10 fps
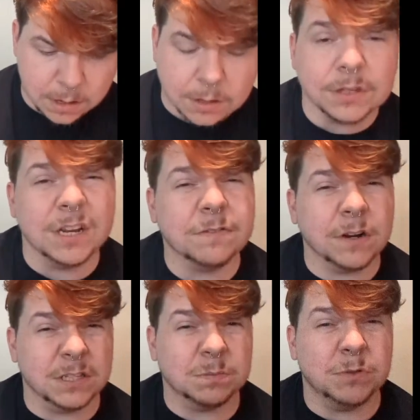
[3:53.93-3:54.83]
The
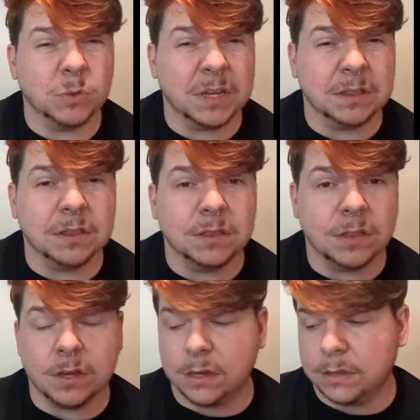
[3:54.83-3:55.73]
difference between
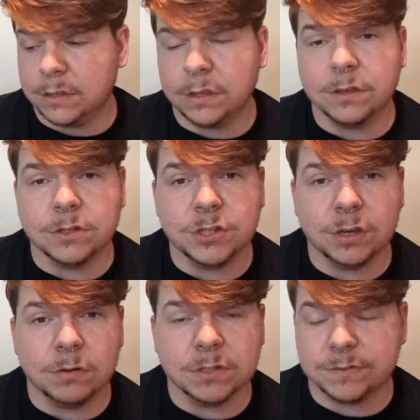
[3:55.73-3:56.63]
the
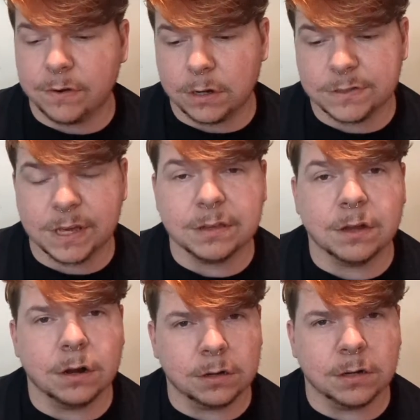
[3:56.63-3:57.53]
two as far as like the
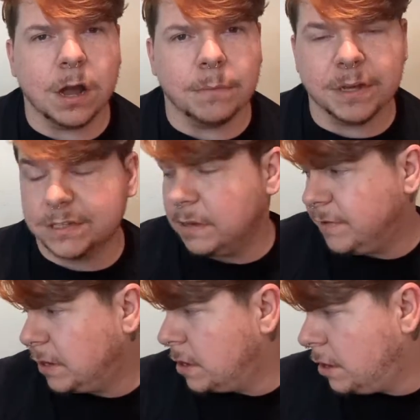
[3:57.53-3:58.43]
ergonomics of
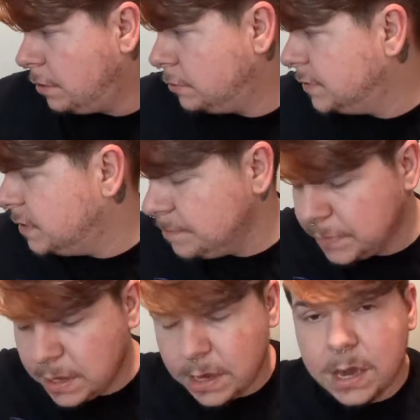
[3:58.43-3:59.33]
it goes
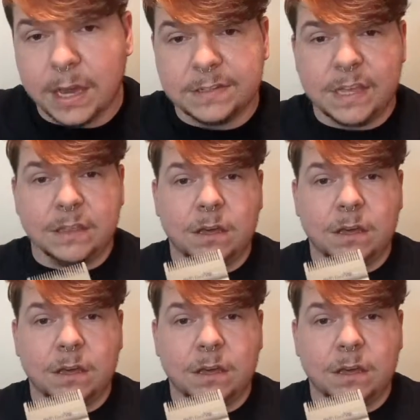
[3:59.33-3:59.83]
is that